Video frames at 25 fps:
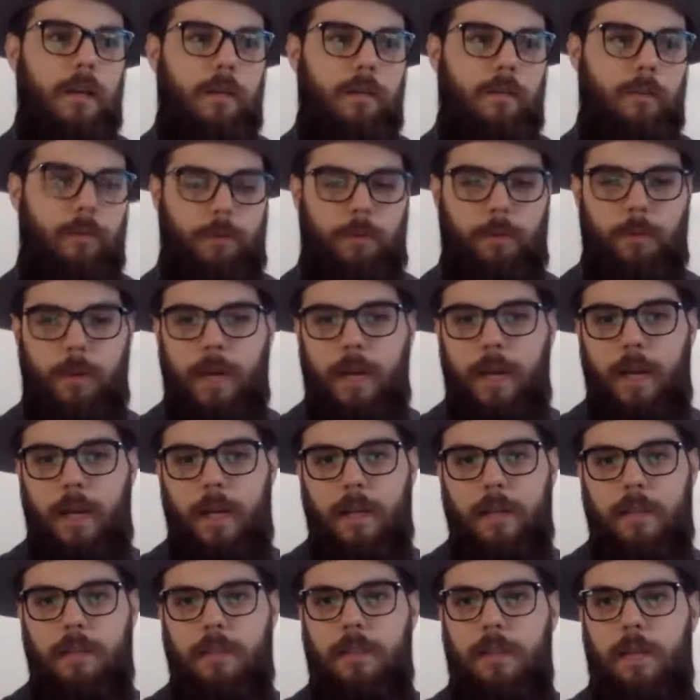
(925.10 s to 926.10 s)
for 3
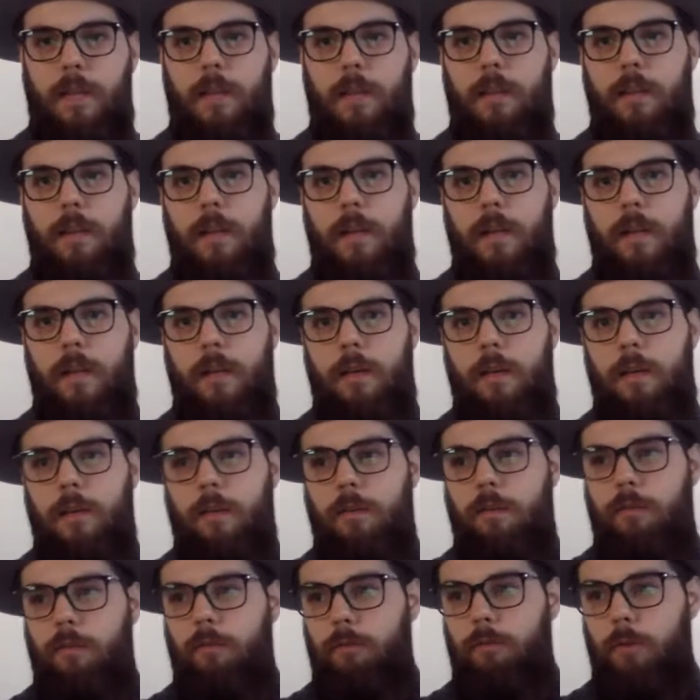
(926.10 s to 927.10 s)
days. And then
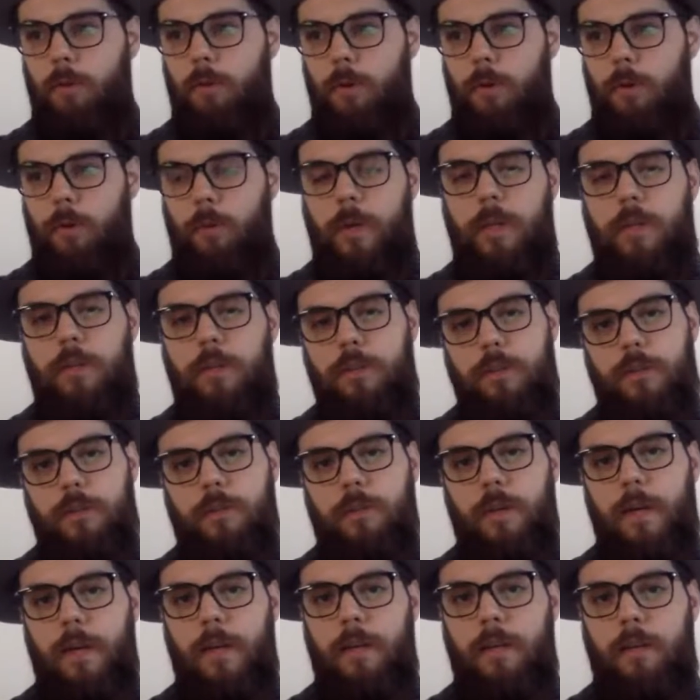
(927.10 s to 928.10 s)
for a week
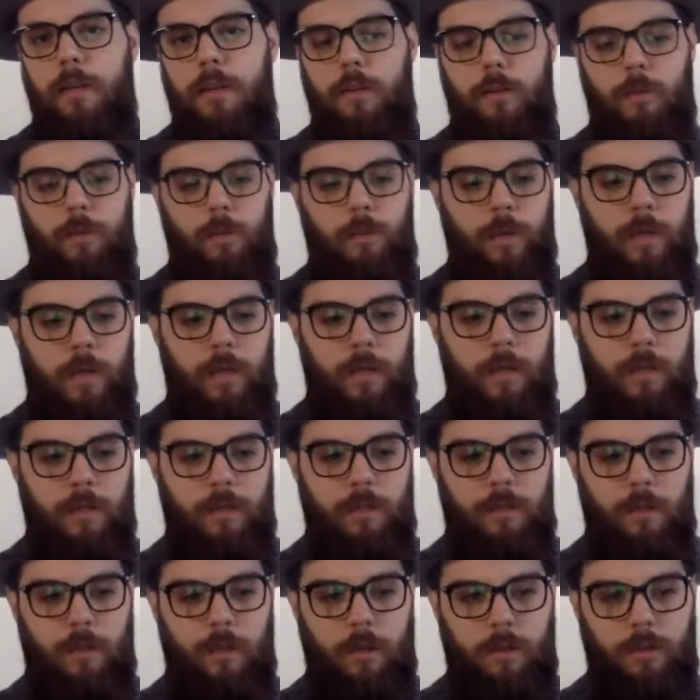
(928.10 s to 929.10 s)
straight, we
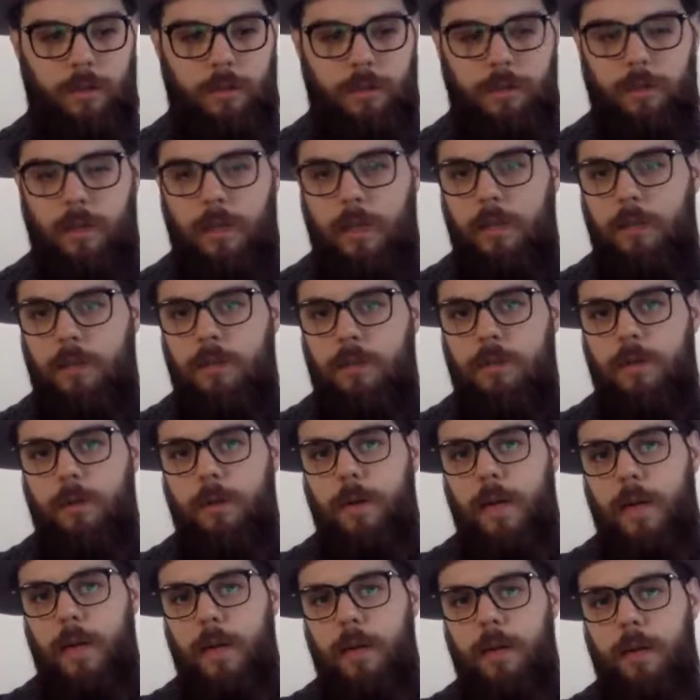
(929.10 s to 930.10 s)
start shooting at 2
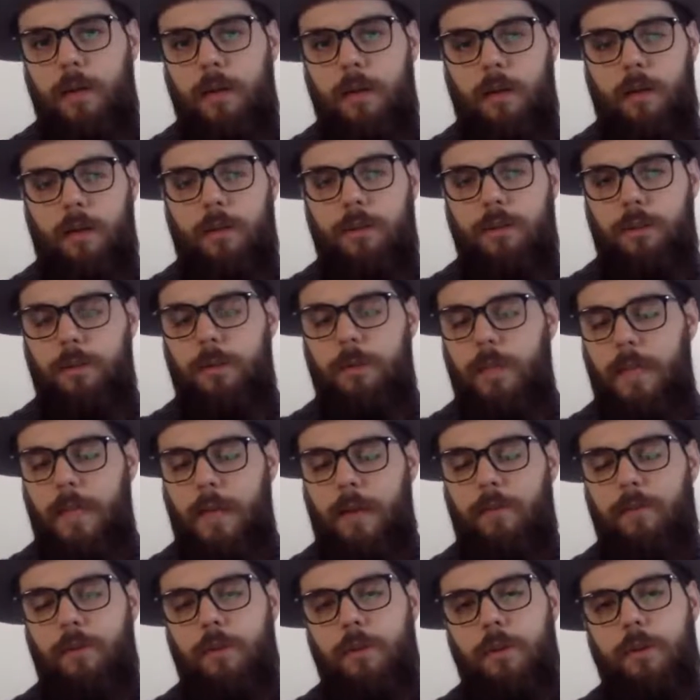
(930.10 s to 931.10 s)
a.m. or 2 in the
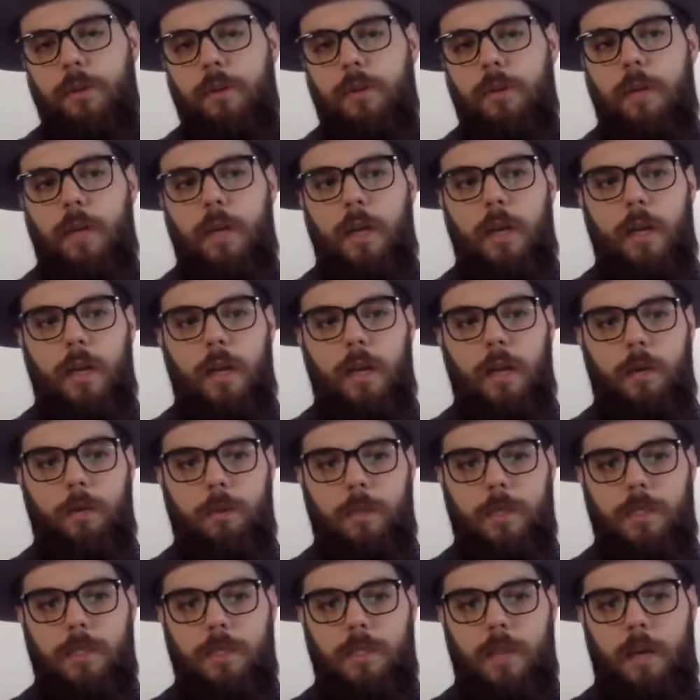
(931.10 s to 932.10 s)
afternoon and we
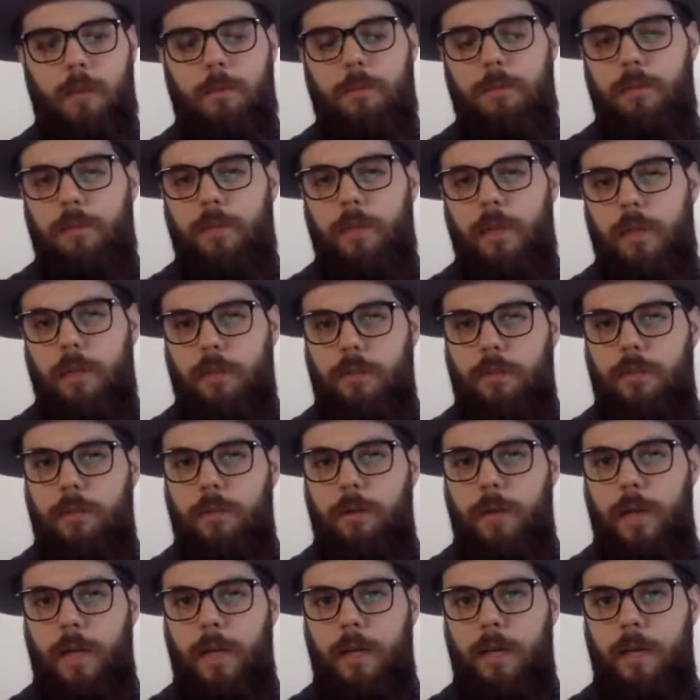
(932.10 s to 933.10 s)
stop shooting at 2
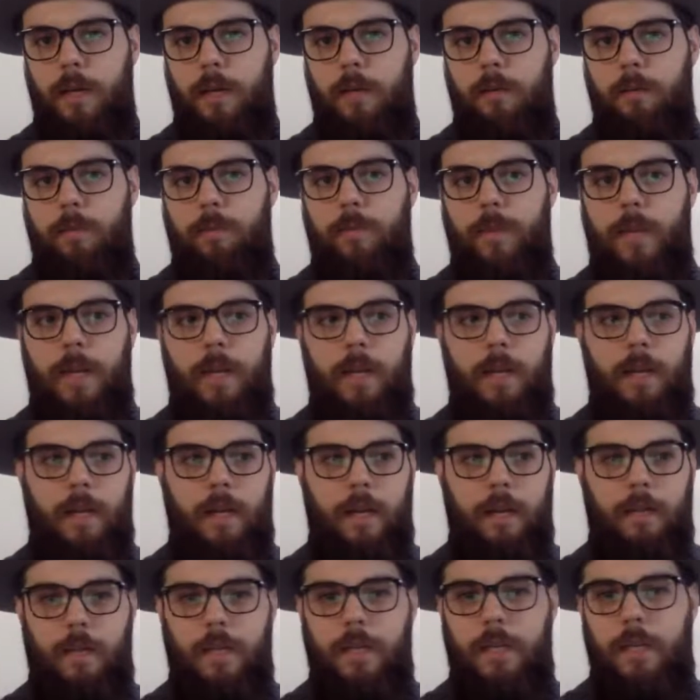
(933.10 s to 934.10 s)
a.m.
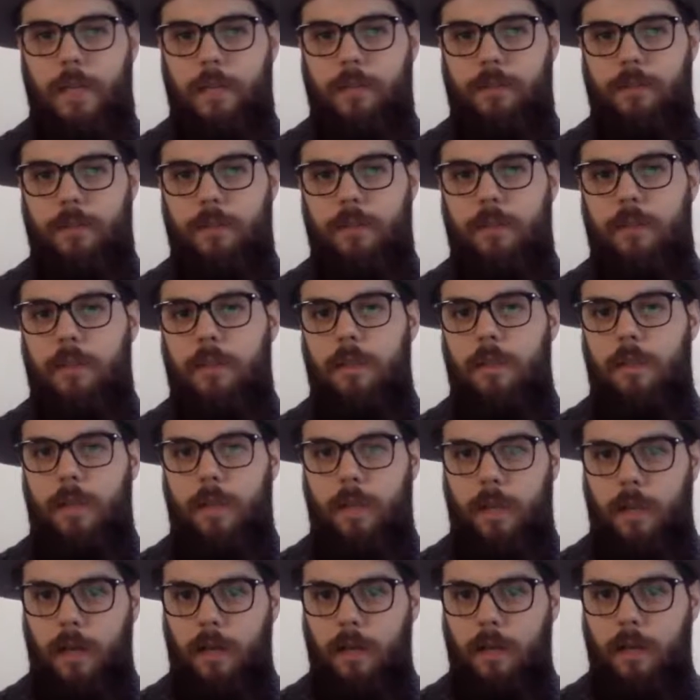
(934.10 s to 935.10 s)
in the desert
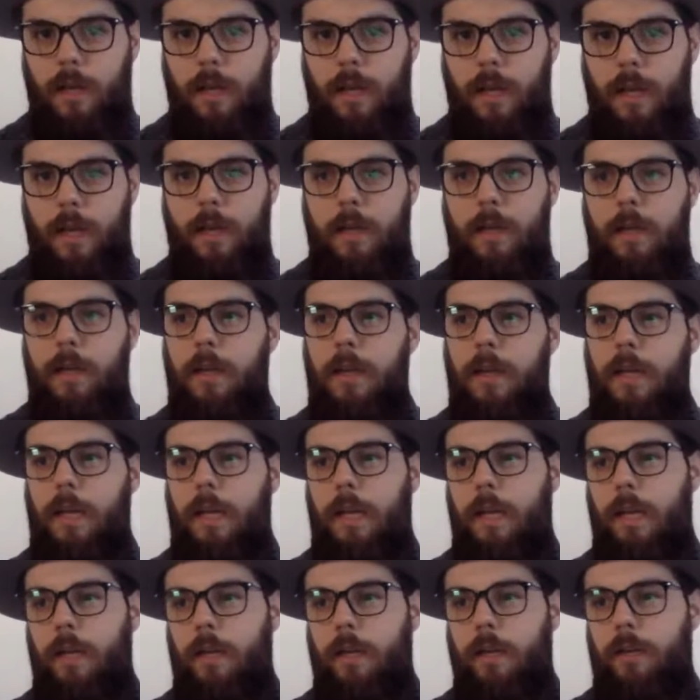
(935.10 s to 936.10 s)
in LA.
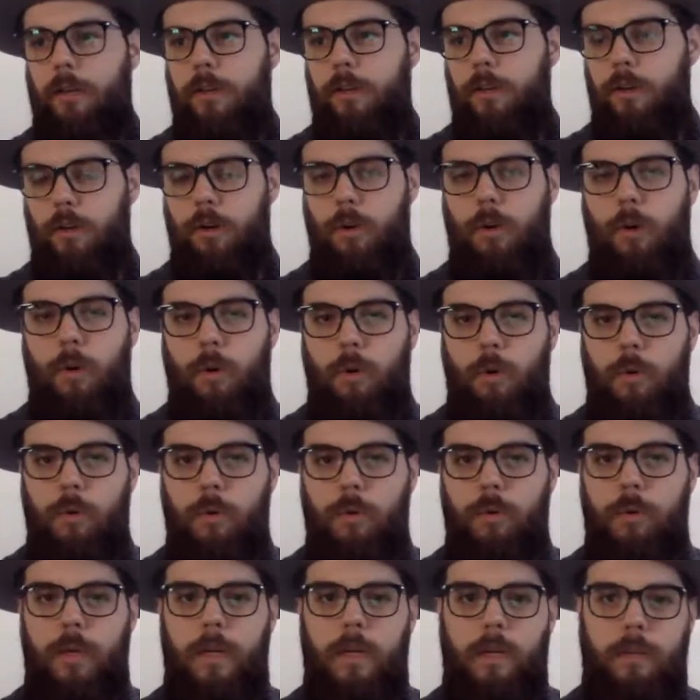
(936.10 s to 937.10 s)
And you're
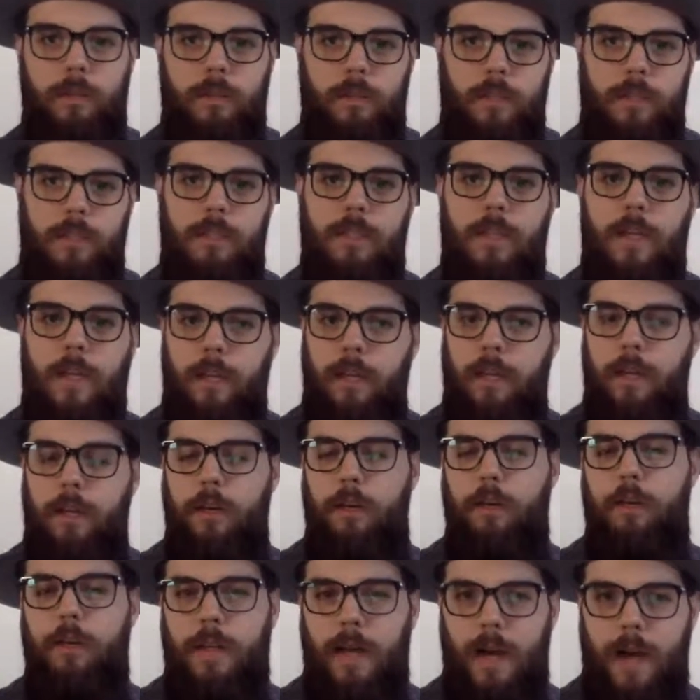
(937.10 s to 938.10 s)
cold and you're sick and
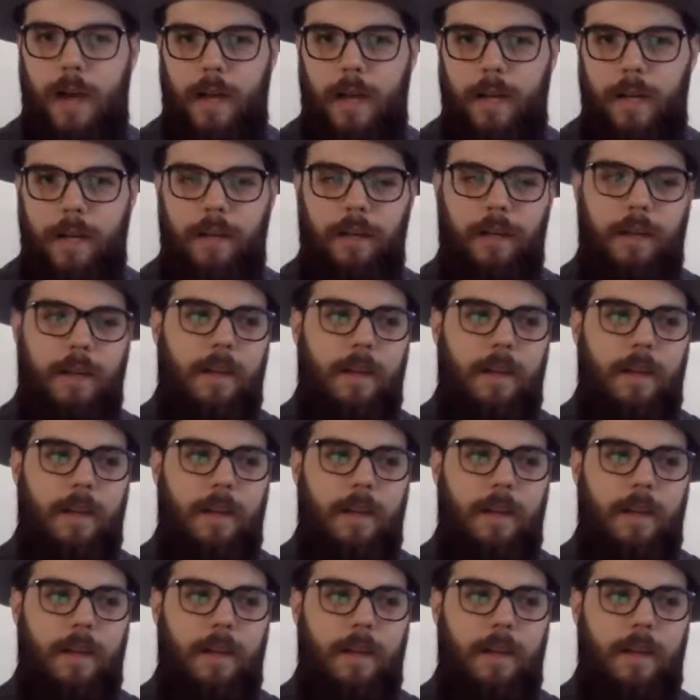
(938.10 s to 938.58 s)
you're dying,